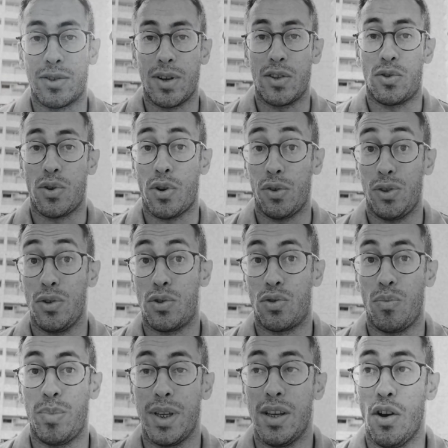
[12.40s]
is going to continue
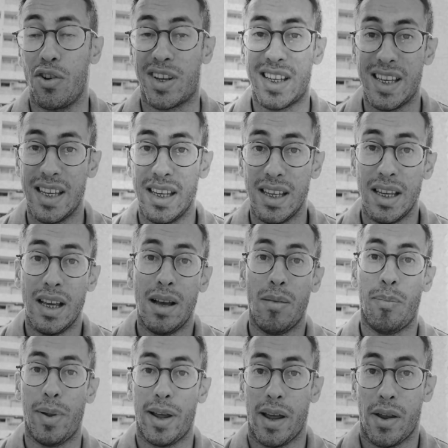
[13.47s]
to be a key
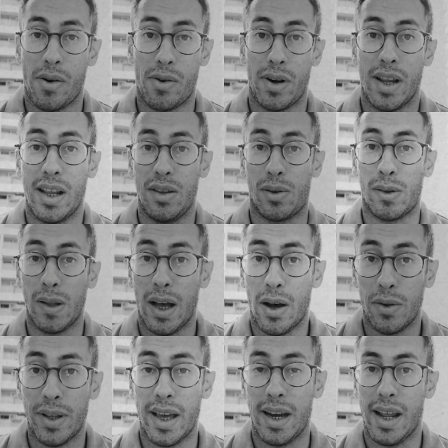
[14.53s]
player in the
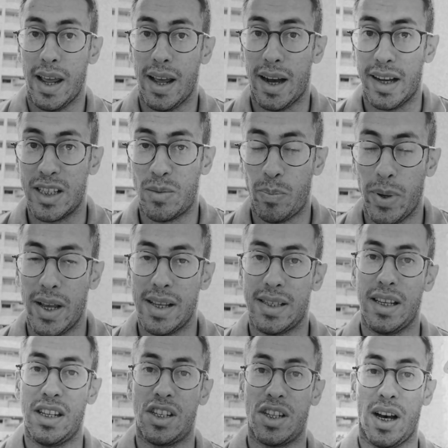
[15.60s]
cloud and AI space in